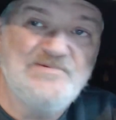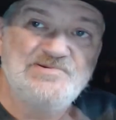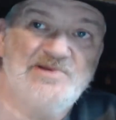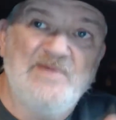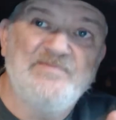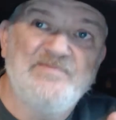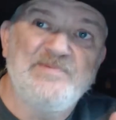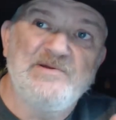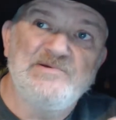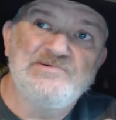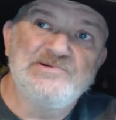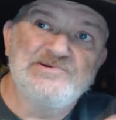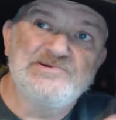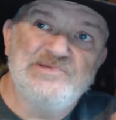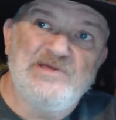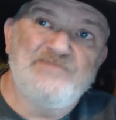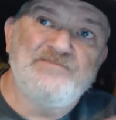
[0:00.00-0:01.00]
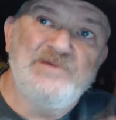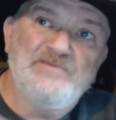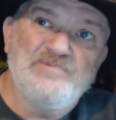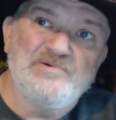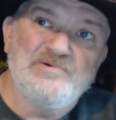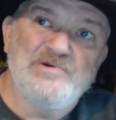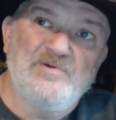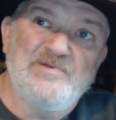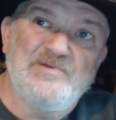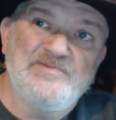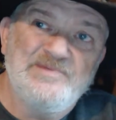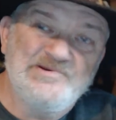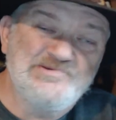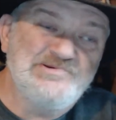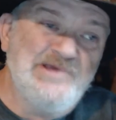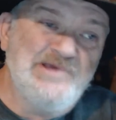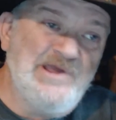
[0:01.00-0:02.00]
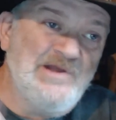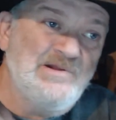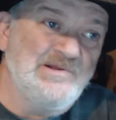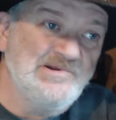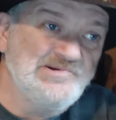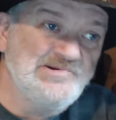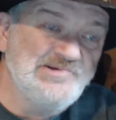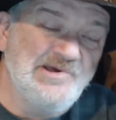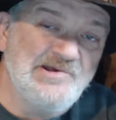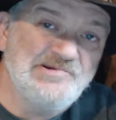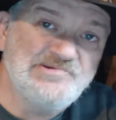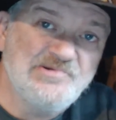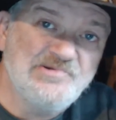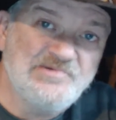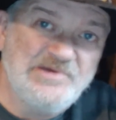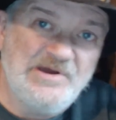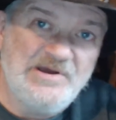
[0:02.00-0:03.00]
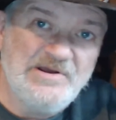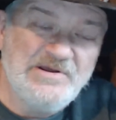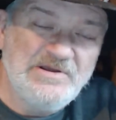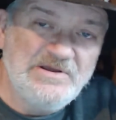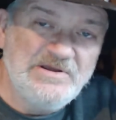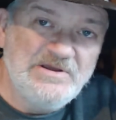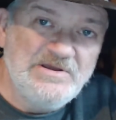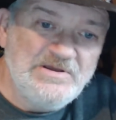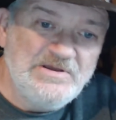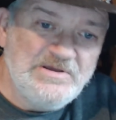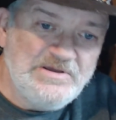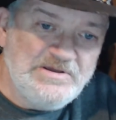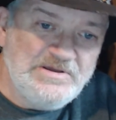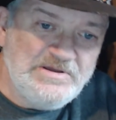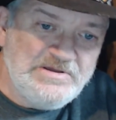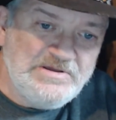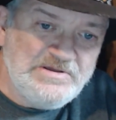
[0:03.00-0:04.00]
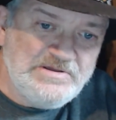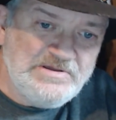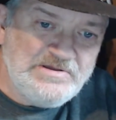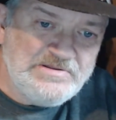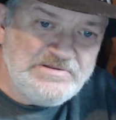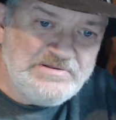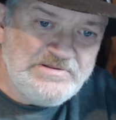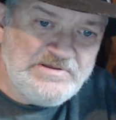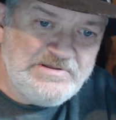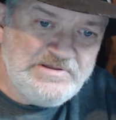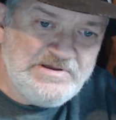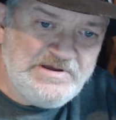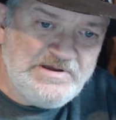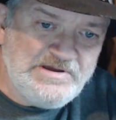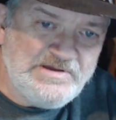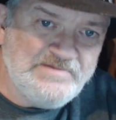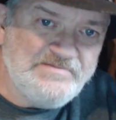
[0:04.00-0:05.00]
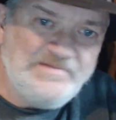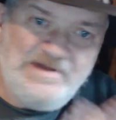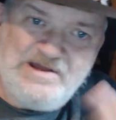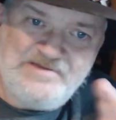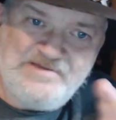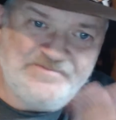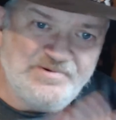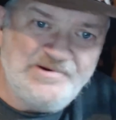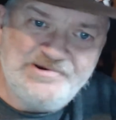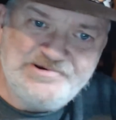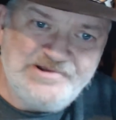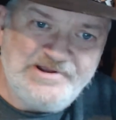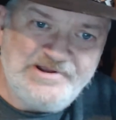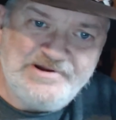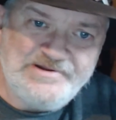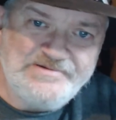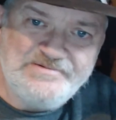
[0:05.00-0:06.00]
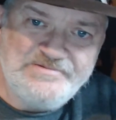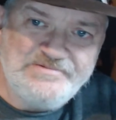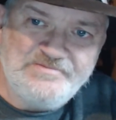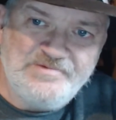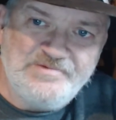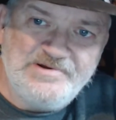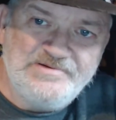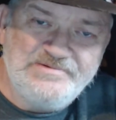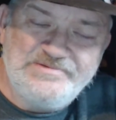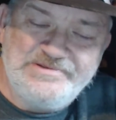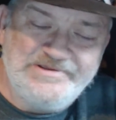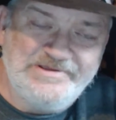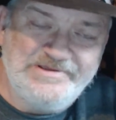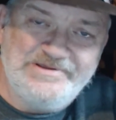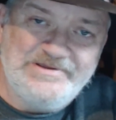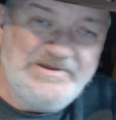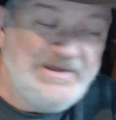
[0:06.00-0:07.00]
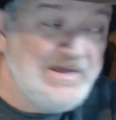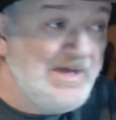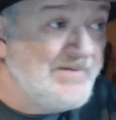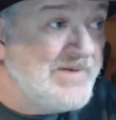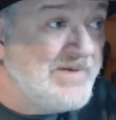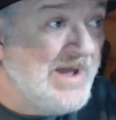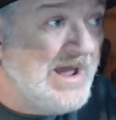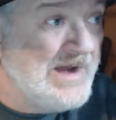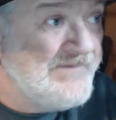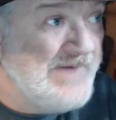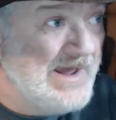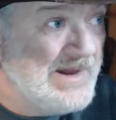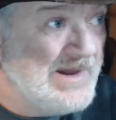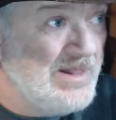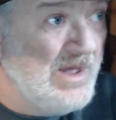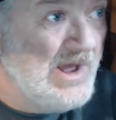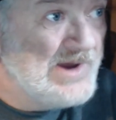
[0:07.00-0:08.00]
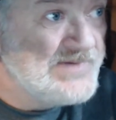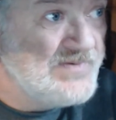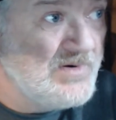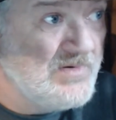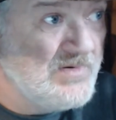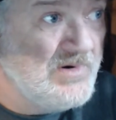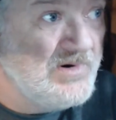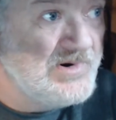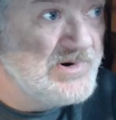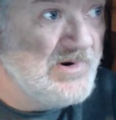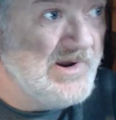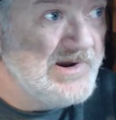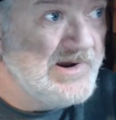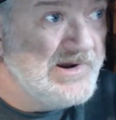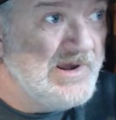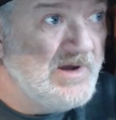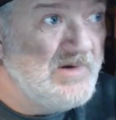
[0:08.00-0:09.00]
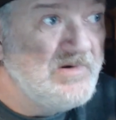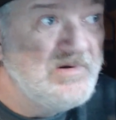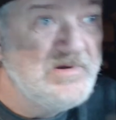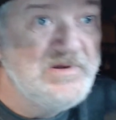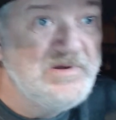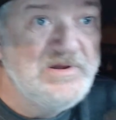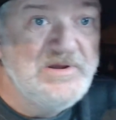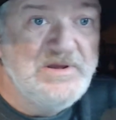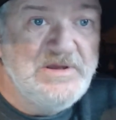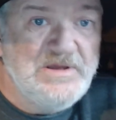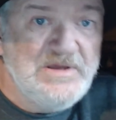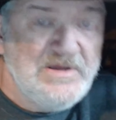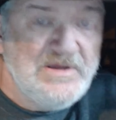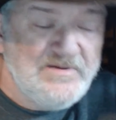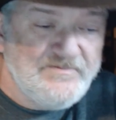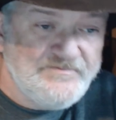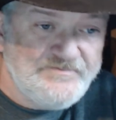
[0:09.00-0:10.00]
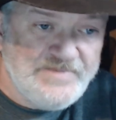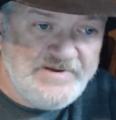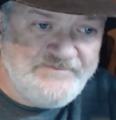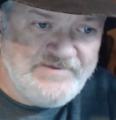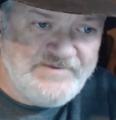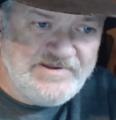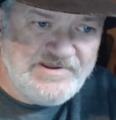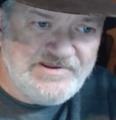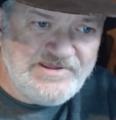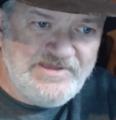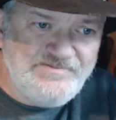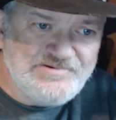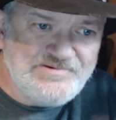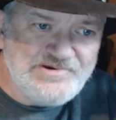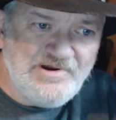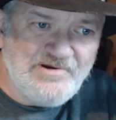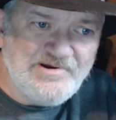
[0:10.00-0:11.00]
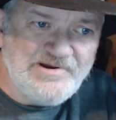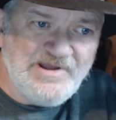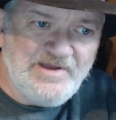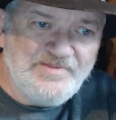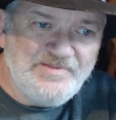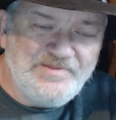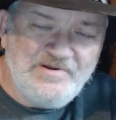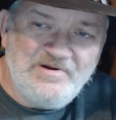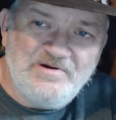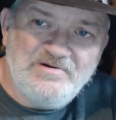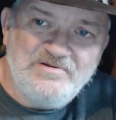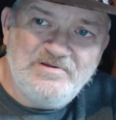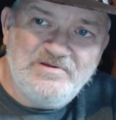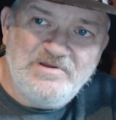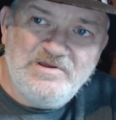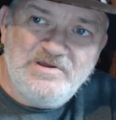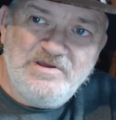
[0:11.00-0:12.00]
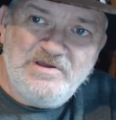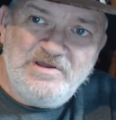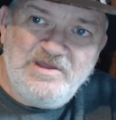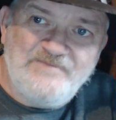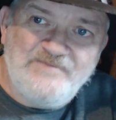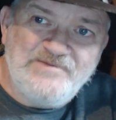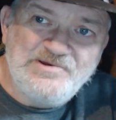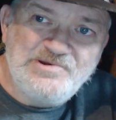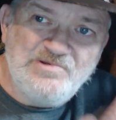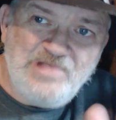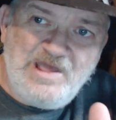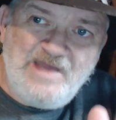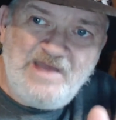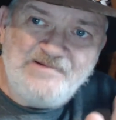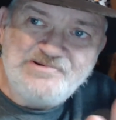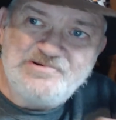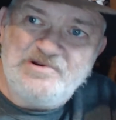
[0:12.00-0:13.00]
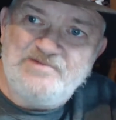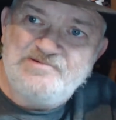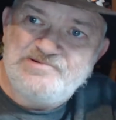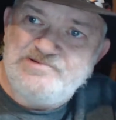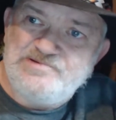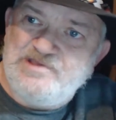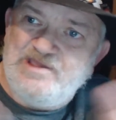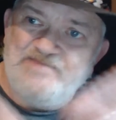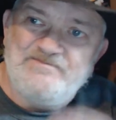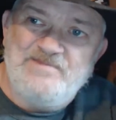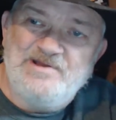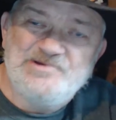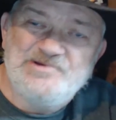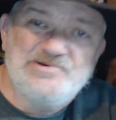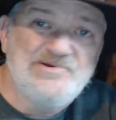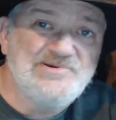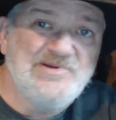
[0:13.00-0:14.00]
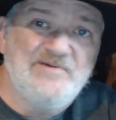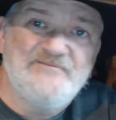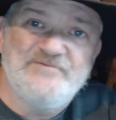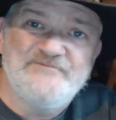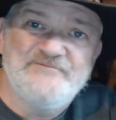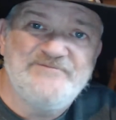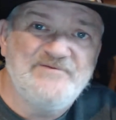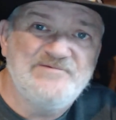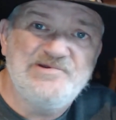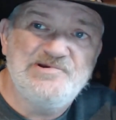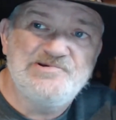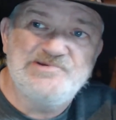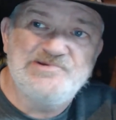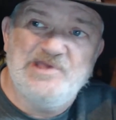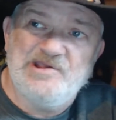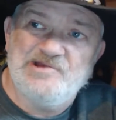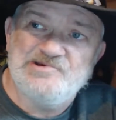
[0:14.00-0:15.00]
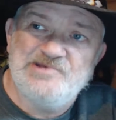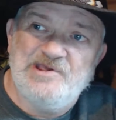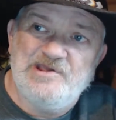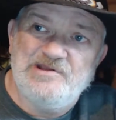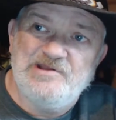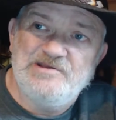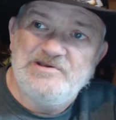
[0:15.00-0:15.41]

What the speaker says: Something. Just let people know that this channel exists, okay? I'd appreciate it. But I'm kind of at a loss for words right now. But if you could keep sharing it out there, if you do live streams, hey, mention something for 15 seconds. Hey,